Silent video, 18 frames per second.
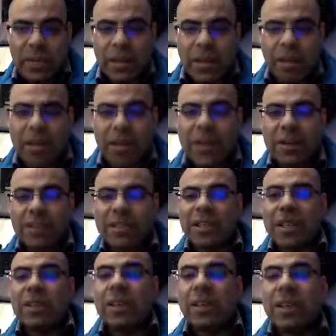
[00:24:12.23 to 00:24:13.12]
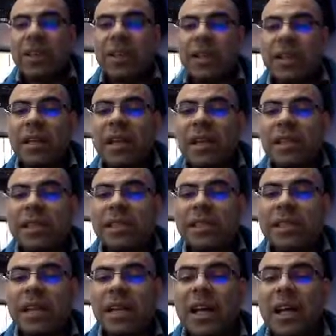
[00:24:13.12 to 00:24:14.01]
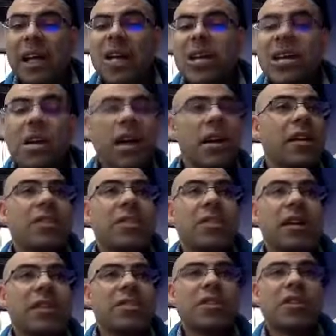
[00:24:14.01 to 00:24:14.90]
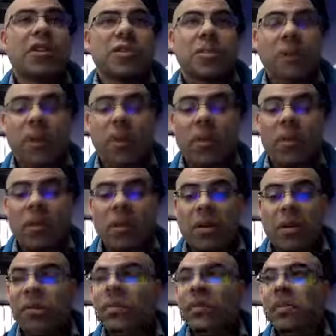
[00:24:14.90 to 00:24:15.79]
Here we go. So in this, none of those notes belong.